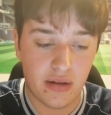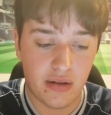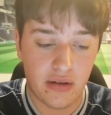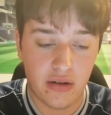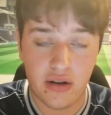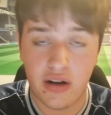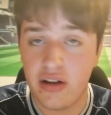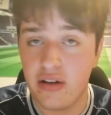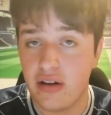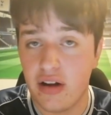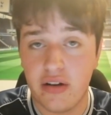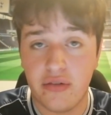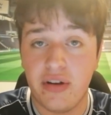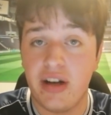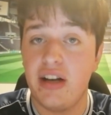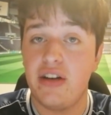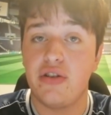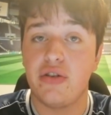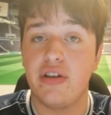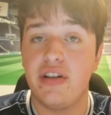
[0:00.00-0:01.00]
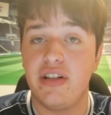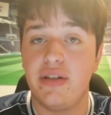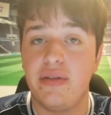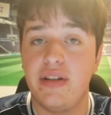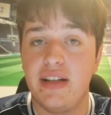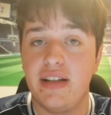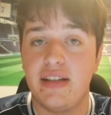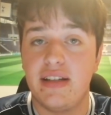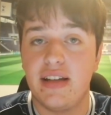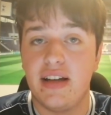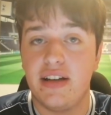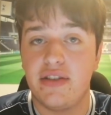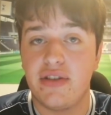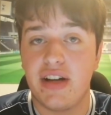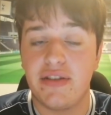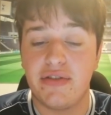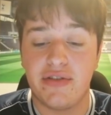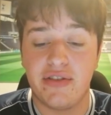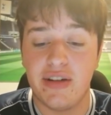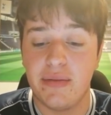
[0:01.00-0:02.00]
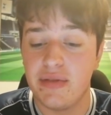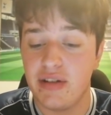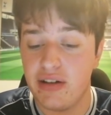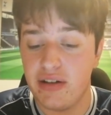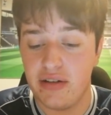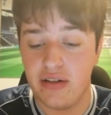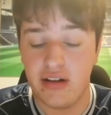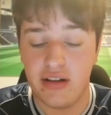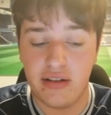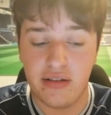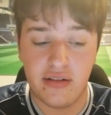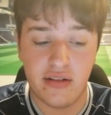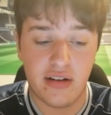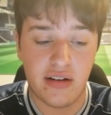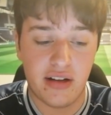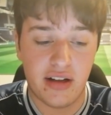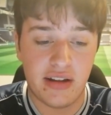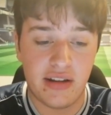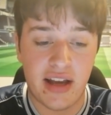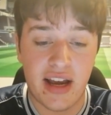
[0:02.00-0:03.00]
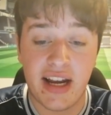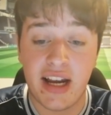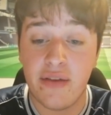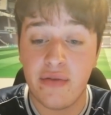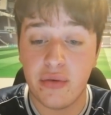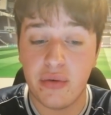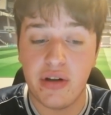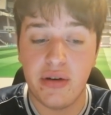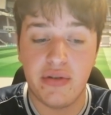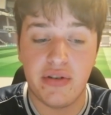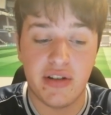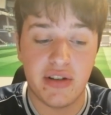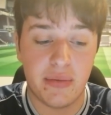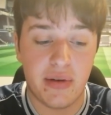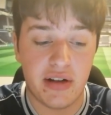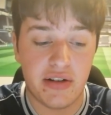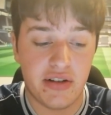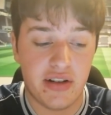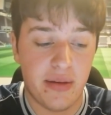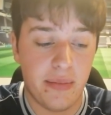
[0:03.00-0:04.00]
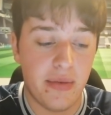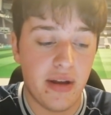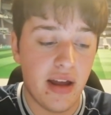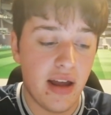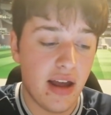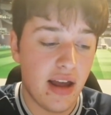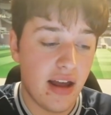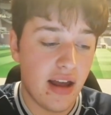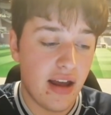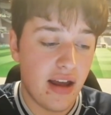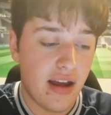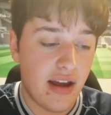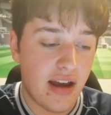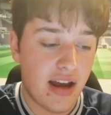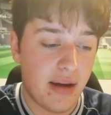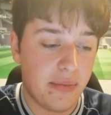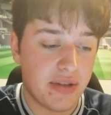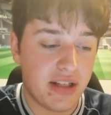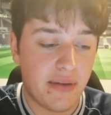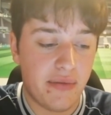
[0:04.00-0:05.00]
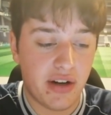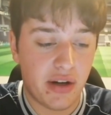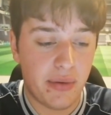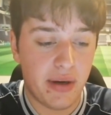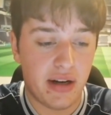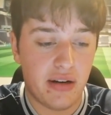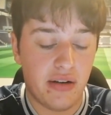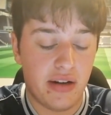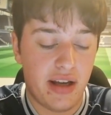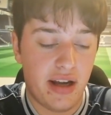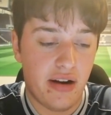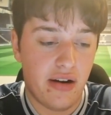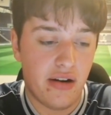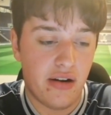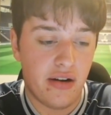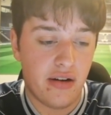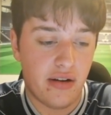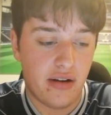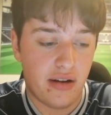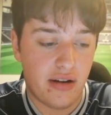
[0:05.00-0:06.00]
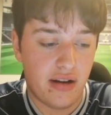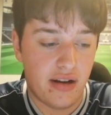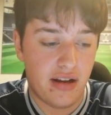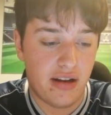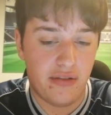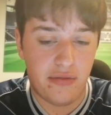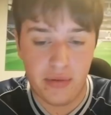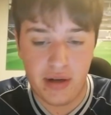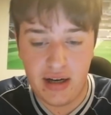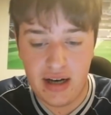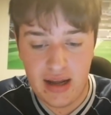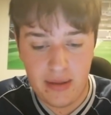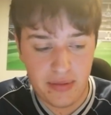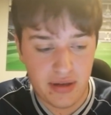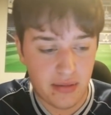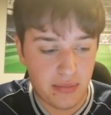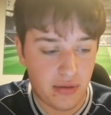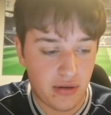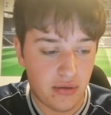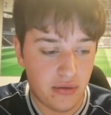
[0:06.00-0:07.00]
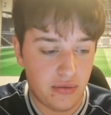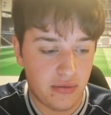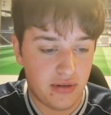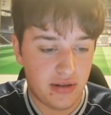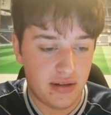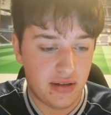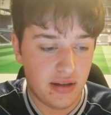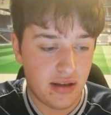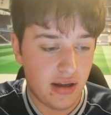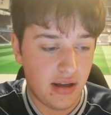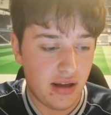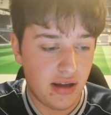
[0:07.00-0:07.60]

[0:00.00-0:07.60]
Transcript: Look, I really enjoy doing these transfer streams, and I thank everyone who does watch them. I'm just having a quick look here, if my laptop loads.